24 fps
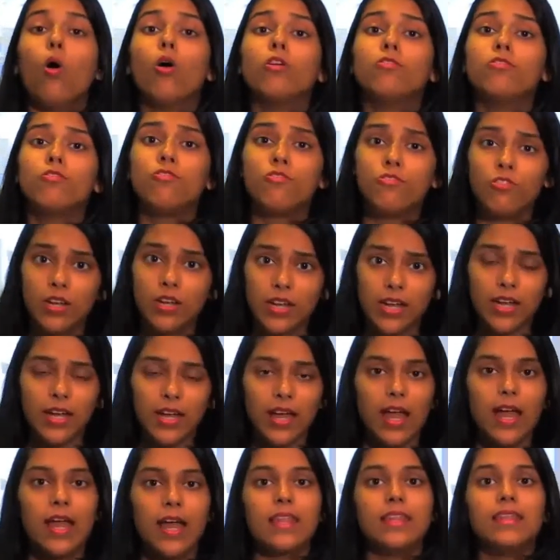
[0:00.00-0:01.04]
Or
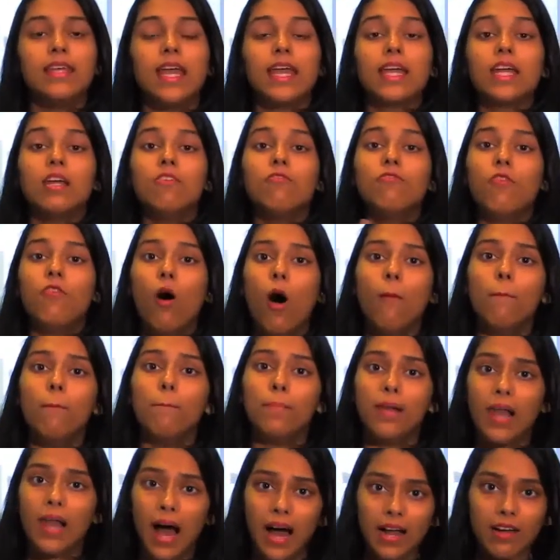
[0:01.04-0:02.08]
3, they can
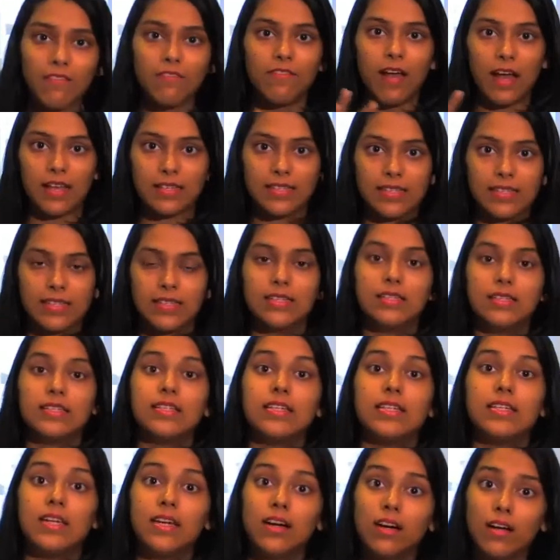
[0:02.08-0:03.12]
form blood vessels
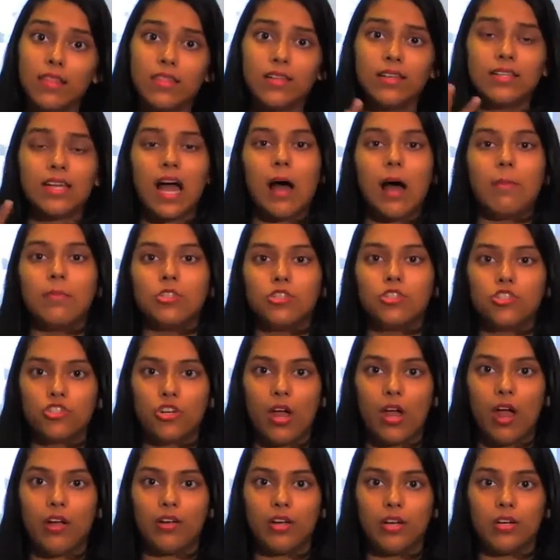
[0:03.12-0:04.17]
near the damaged
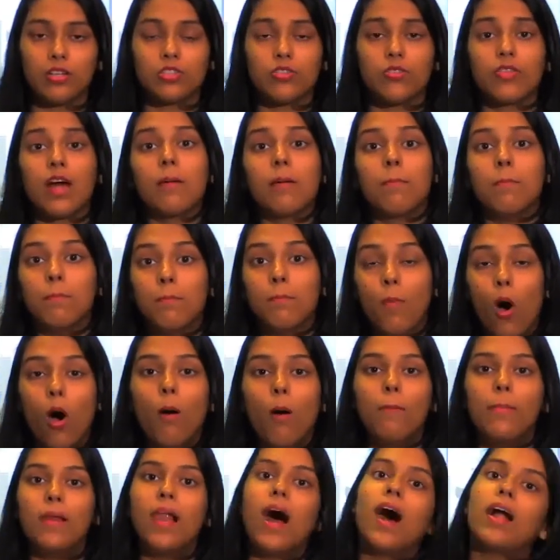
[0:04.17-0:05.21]
area so that
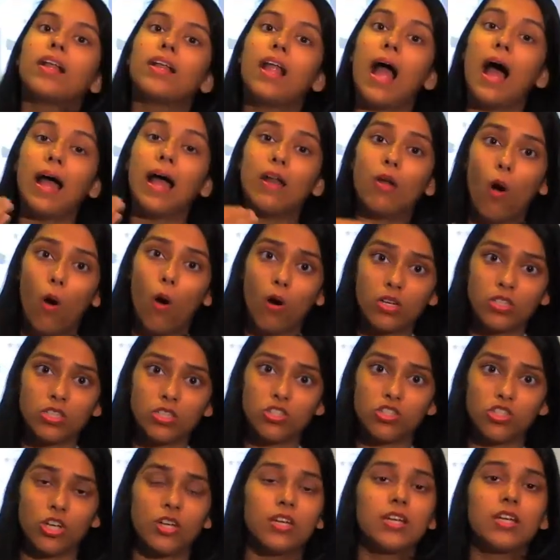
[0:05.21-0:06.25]
more blood and
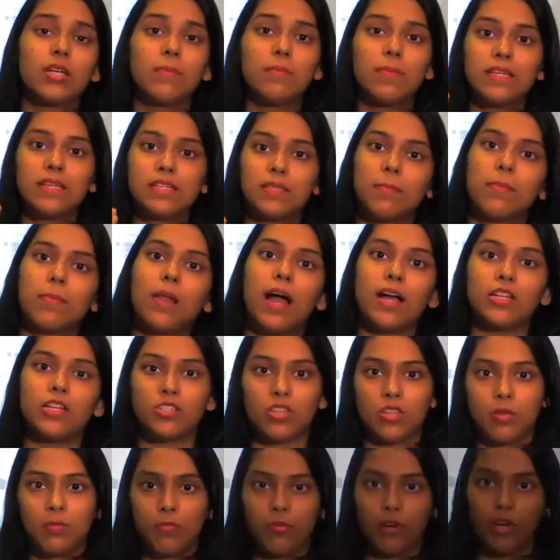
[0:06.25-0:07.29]
oxygen can be supplied
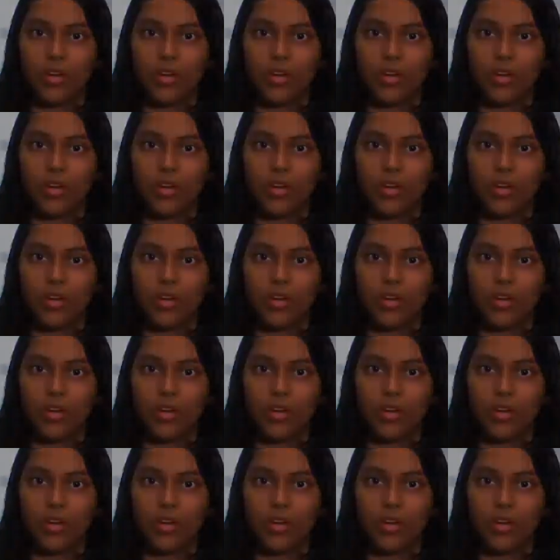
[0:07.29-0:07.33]
to the